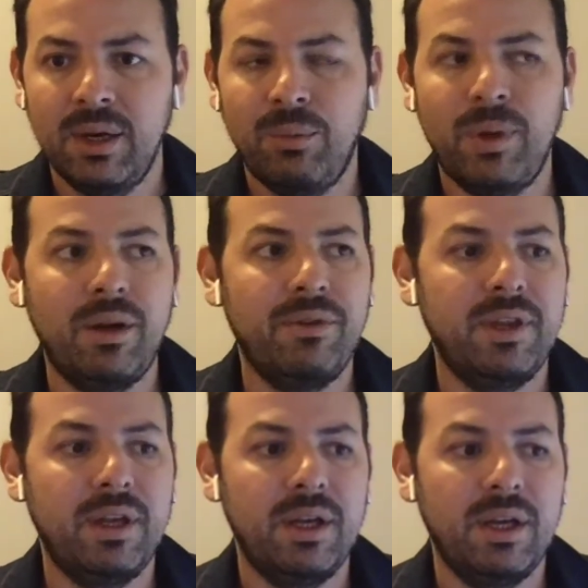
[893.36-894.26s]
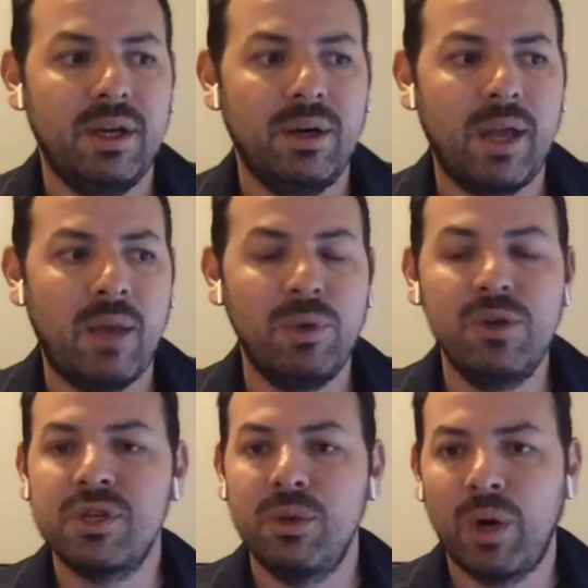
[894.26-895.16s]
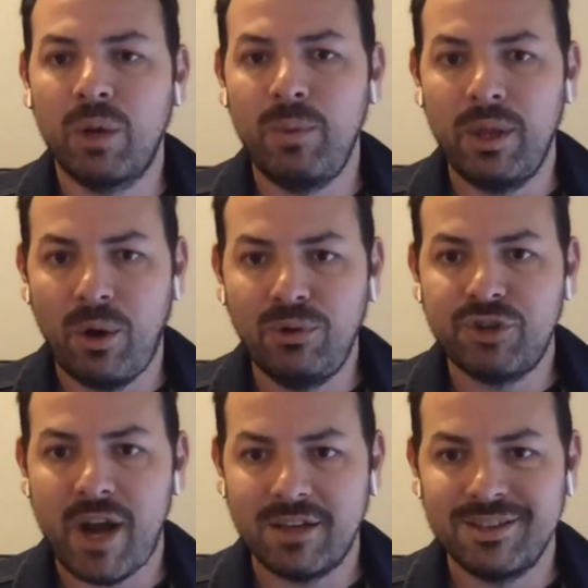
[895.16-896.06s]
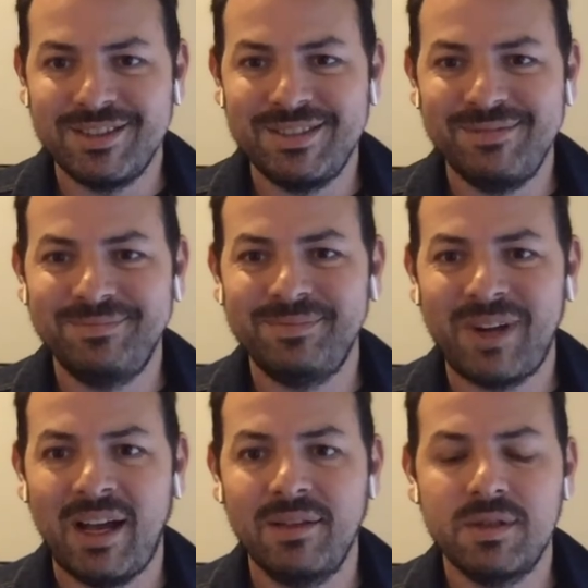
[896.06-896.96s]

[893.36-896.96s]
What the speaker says: And we usually work with contractors, right?